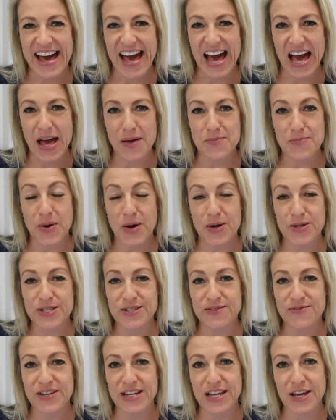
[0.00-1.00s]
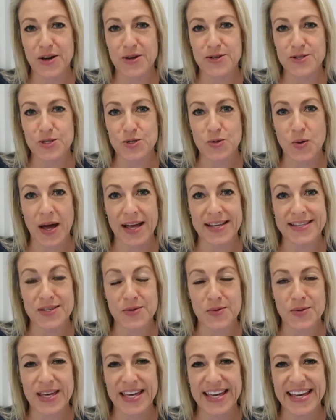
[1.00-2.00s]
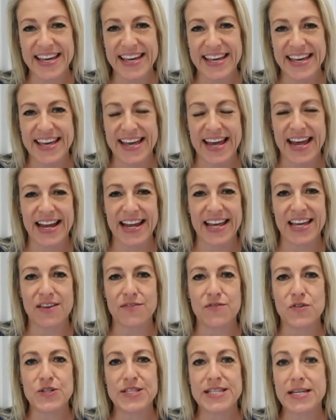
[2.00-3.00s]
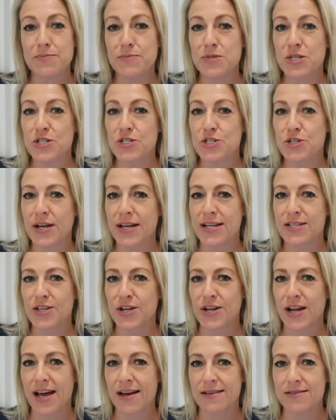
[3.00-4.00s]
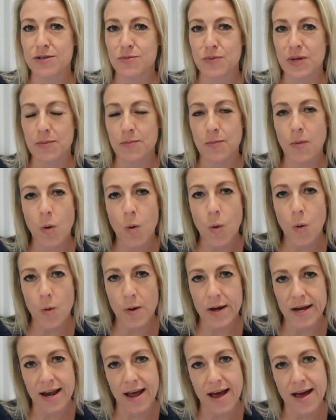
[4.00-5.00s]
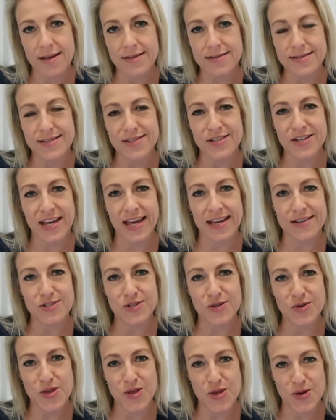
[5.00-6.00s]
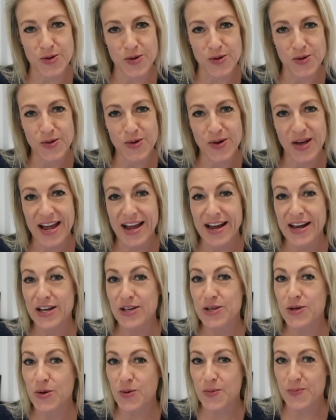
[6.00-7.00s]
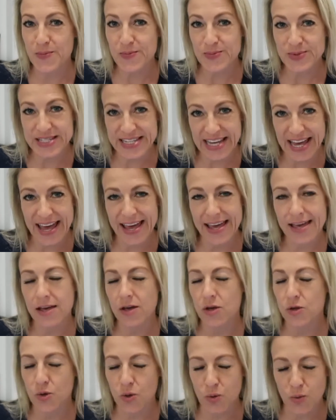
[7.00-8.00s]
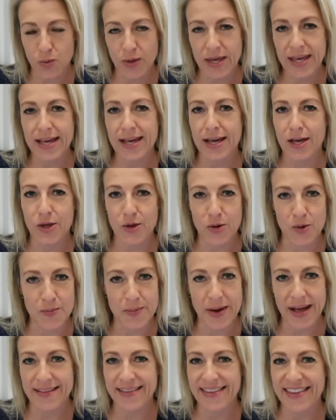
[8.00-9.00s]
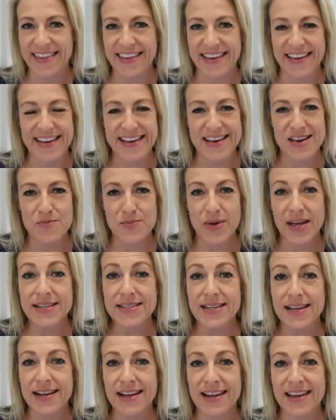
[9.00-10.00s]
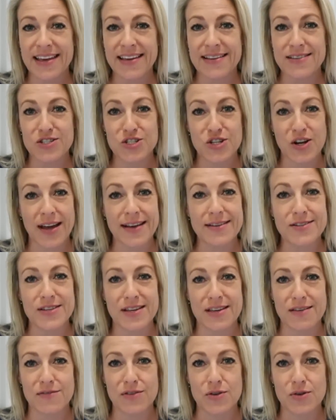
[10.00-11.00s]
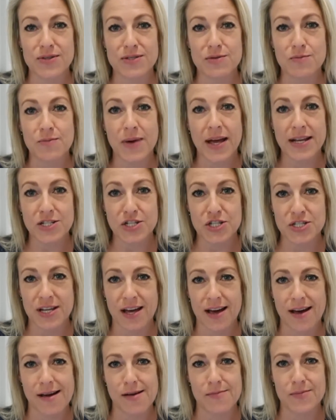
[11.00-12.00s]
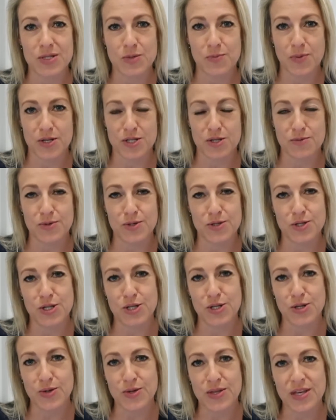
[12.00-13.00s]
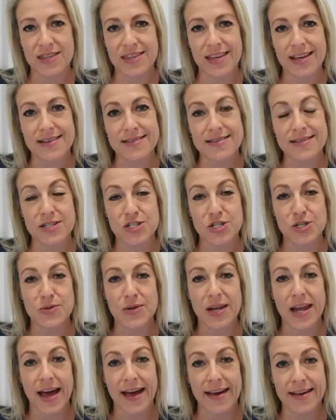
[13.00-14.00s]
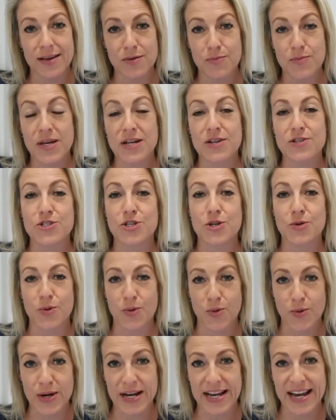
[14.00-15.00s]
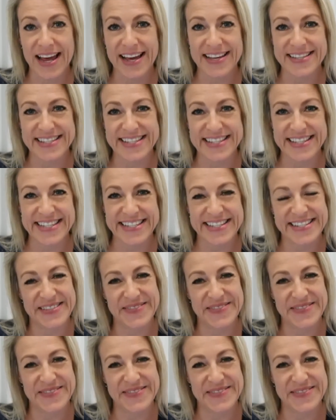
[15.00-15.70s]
I post videos twice a week, and I give you tips and tricks on how to be more organized to get you through your day, your week, your month. Basically, trying to give you as much time as possible to do the things that you like because you're organized.